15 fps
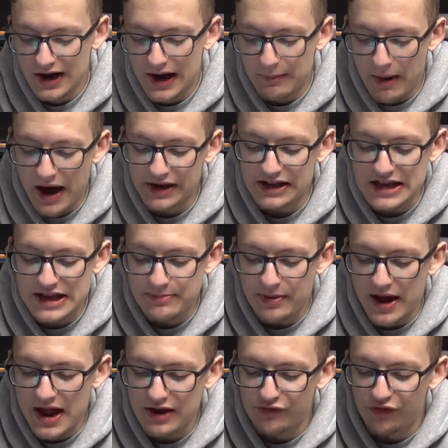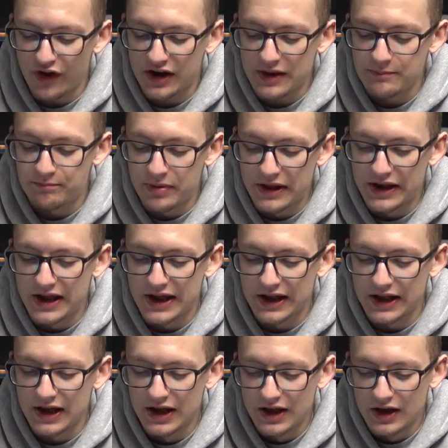I'm on eBay fucking
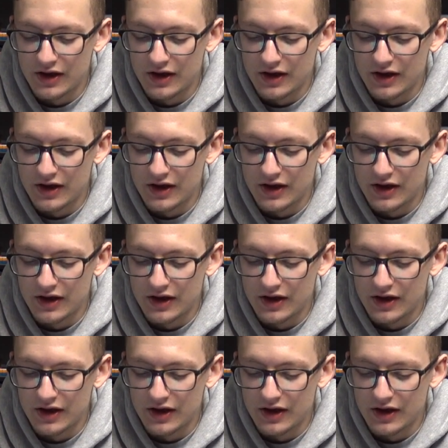bidding